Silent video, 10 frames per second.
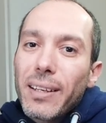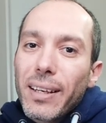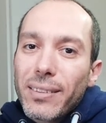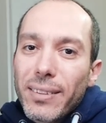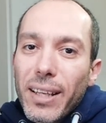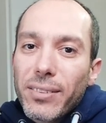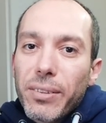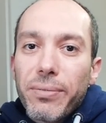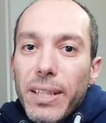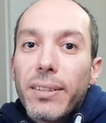
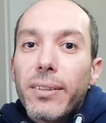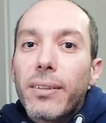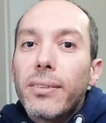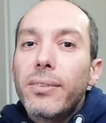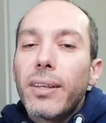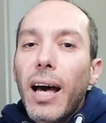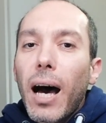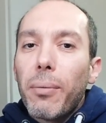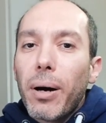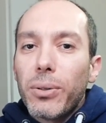extensive details
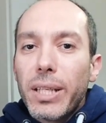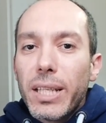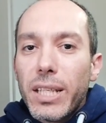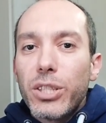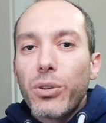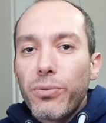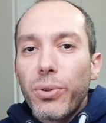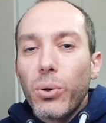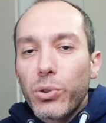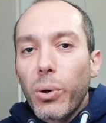about each of
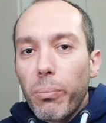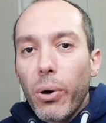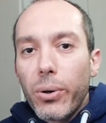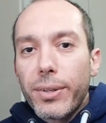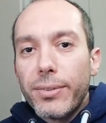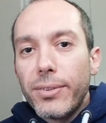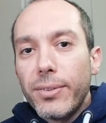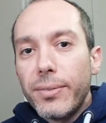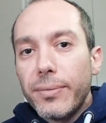those components.